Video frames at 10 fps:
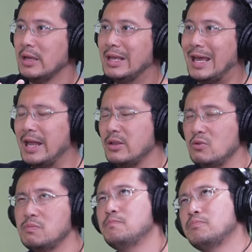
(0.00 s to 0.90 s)
And
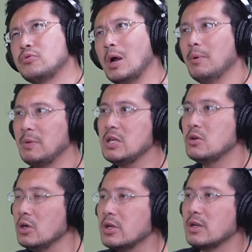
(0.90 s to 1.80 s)
you probably
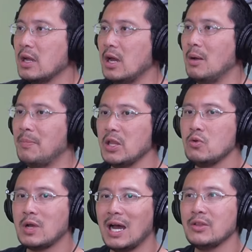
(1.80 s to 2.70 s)
could, um, but you
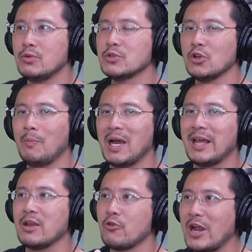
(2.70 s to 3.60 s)
can't do so by
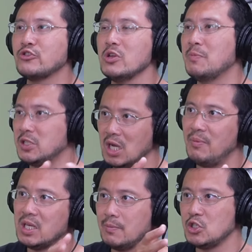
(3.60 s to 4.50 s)
like gradually perturbing
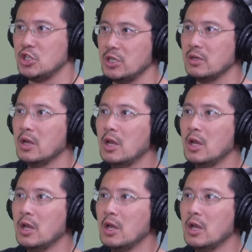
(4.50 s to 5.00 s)
the machine.